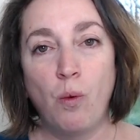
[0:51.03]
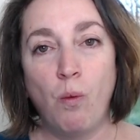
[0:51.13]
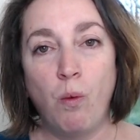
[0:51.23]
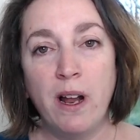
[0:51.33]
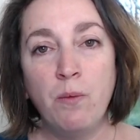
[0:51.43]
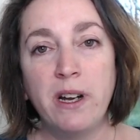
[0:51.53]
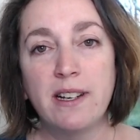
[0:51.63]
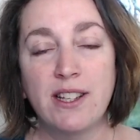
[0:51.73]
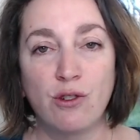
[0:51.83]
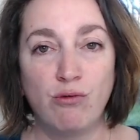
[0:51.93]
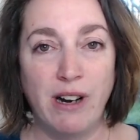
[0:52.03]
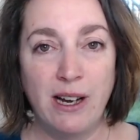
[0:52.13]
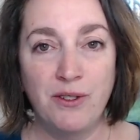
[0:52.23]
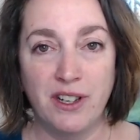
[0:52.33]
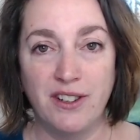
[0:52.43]
When we are
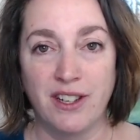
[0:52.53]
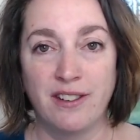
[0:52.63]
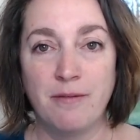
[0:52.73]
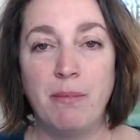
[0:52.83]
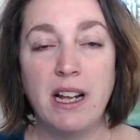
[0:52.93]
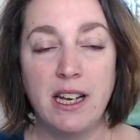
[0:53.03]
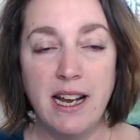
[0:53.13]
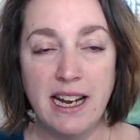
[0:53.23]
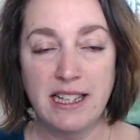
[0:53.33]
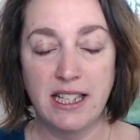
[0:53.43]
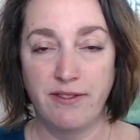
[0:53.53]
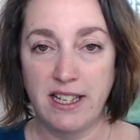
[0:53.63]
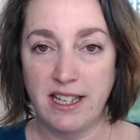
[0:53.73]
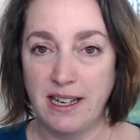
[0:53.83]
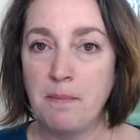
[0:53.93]
surrounded by the
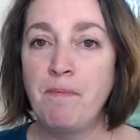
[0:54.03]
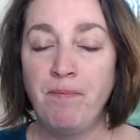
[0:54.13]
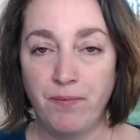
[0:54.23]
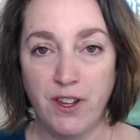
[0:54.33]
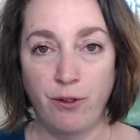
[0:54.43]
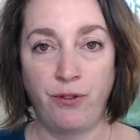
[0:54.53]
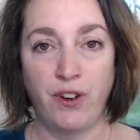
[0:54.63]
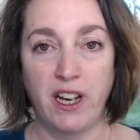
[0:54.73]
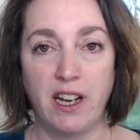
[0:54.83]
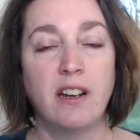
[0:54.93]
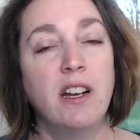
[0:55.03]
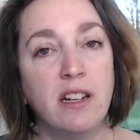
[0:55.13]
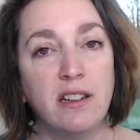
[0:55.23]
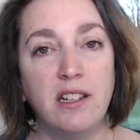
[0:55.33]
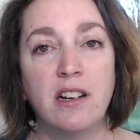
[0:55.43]
negativity, the fear,
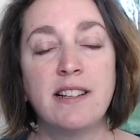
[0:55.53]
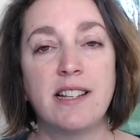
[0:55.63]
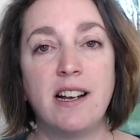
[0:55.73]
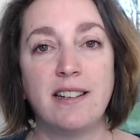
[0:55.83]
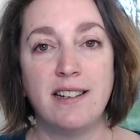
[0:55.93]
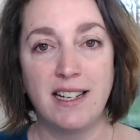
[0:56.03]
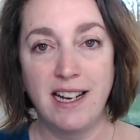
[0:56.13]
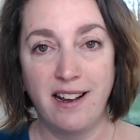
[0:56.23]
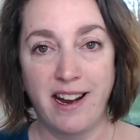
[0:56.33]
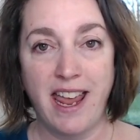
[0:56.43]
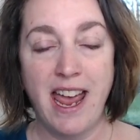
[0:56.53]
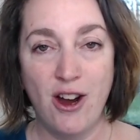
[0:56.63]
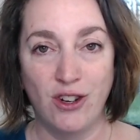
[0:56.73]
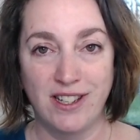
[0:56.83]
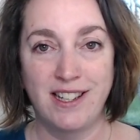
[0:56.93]
the uncertainty and the
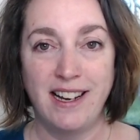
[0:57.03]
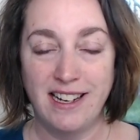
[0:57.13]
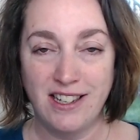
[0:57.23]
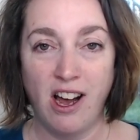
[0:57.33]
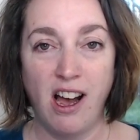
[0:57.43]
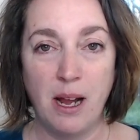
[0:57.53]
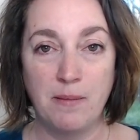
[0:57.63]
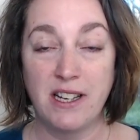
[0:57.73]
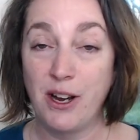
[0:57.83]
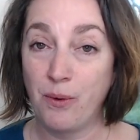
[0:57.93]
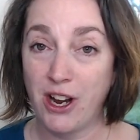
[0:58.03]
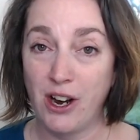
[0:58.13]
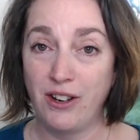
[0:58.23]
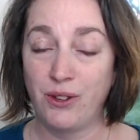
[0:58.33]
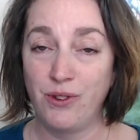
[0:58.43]
chaos in times like we're
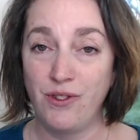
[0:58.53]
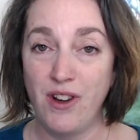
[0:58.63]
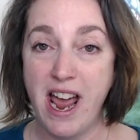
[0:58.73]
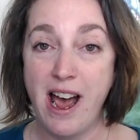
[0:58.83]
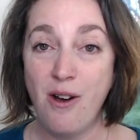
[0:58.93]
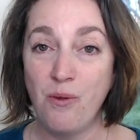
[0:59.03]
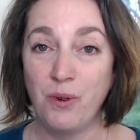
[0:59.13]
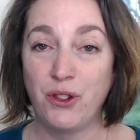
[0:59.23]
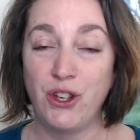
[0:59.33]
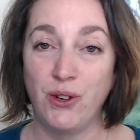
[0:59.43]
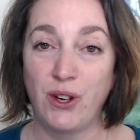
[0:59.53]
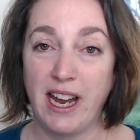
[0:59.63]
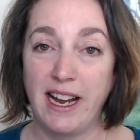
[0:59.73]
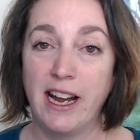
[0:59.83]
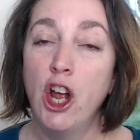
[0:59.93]
going through now with the UK